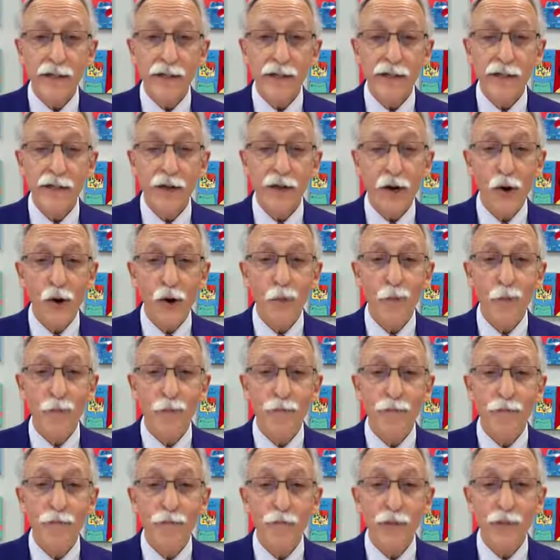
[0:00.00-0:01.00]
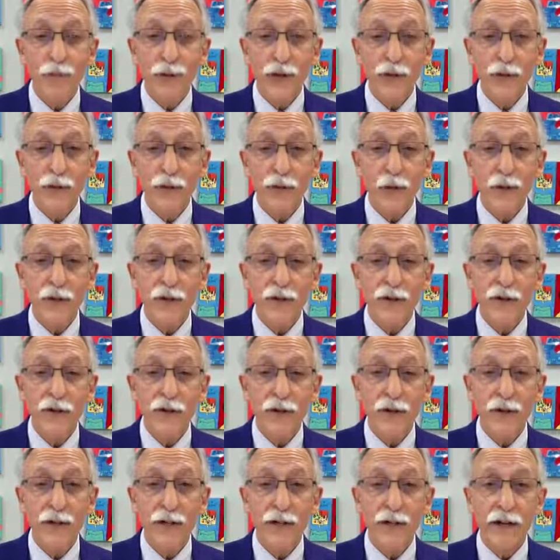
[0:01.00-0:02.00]
I said, nope, I just want you to have a
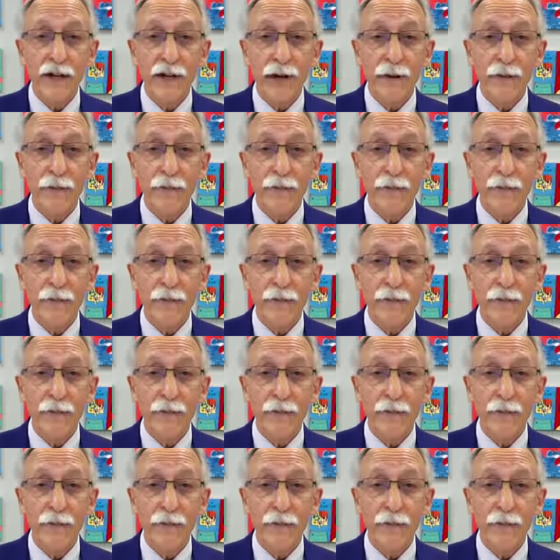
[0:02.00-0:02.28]
good time.